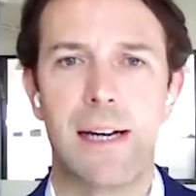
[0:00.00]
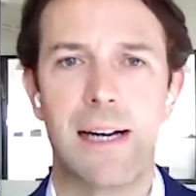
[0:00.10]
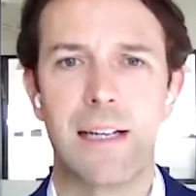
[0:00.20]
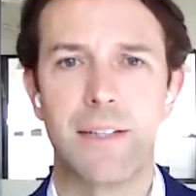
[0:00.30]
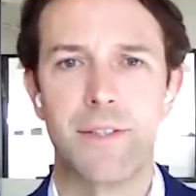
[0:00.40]

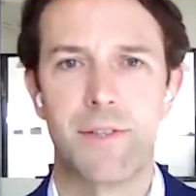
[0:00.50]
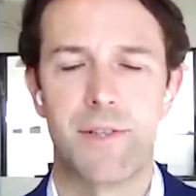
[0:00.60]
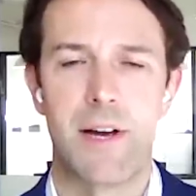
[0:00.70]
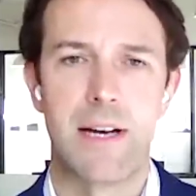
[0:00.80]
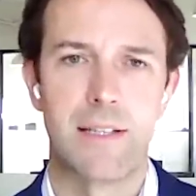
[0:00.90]
and
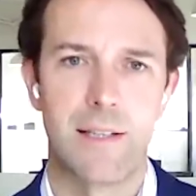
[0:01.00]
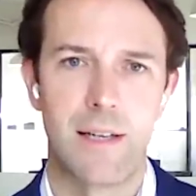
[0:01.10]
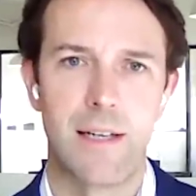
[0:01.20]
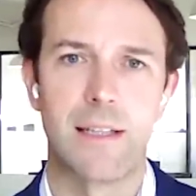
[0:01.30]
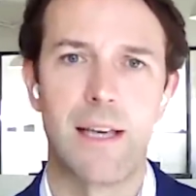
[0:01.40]
signs
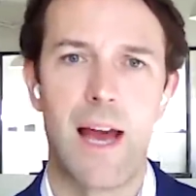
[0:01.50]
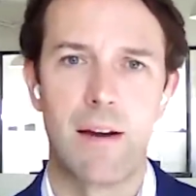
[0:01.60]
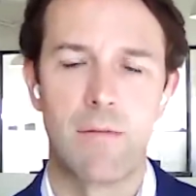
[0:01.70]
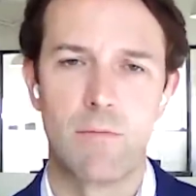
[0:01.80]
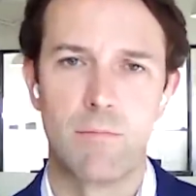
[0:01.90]
that again,